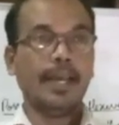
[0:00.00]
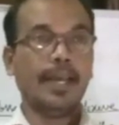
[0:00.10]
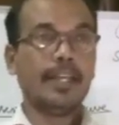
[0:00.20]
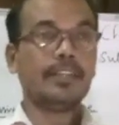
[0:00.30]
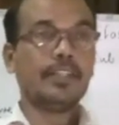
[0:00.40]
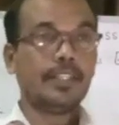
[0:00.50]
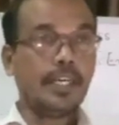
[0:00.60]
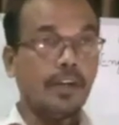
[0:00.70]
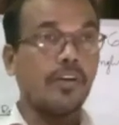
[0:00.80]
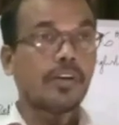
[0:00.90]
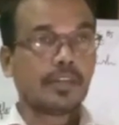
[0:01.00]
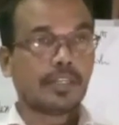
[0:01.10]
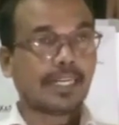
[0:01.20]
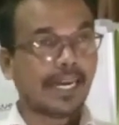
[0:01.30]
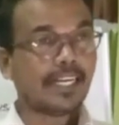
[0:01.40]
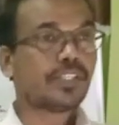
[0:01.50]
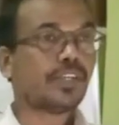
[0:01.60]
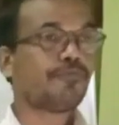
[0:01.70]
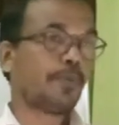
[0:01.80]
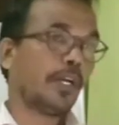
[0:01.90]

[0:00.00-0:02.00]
And there are kinds of